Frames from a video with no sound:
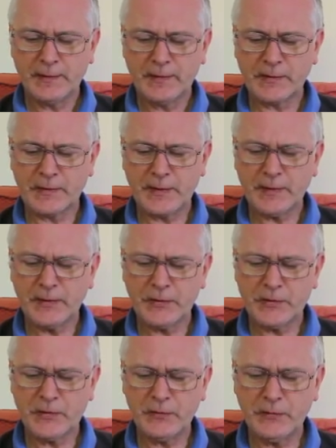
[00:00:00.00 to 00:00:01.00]
"As like as
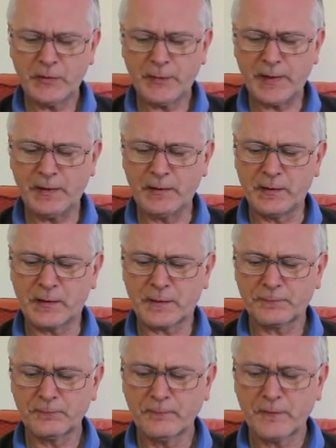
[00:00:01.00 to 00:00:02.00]
two twins.
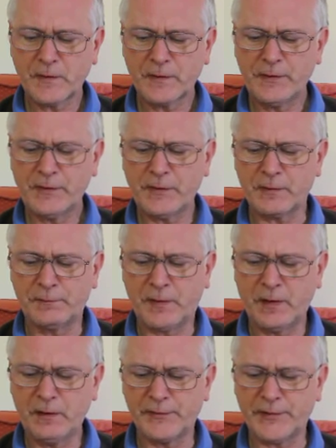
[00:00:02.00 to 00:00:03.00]
This is a
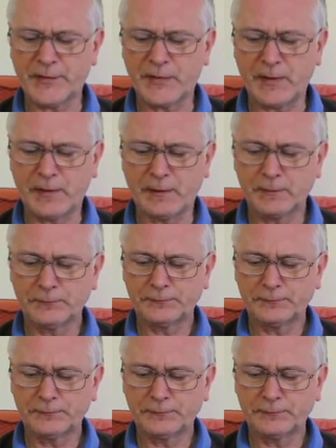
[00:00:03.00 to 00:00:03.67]
marvellous thing."